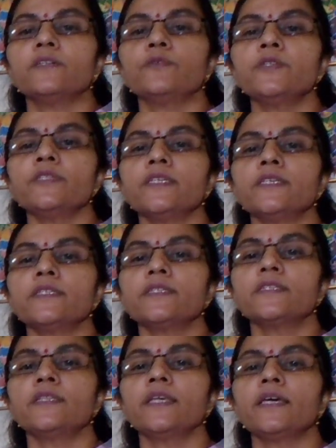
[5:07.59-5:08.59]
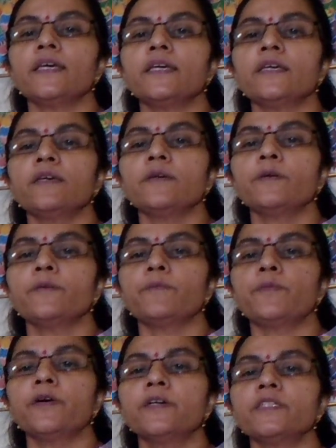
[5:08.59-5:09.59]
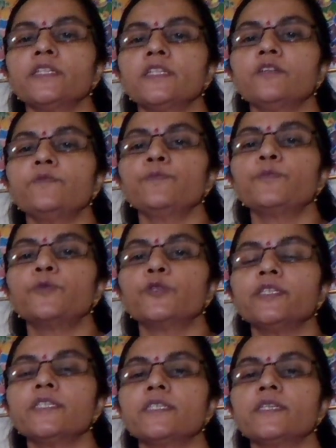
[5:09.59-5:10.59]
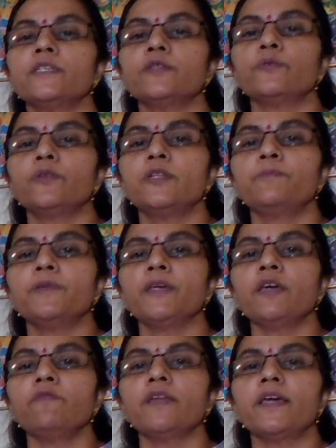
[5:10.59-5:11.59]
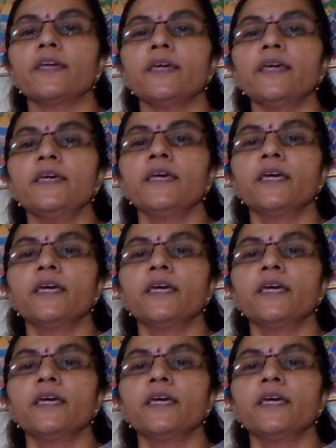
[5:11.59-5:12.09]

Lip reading: which is a function of position will behave like a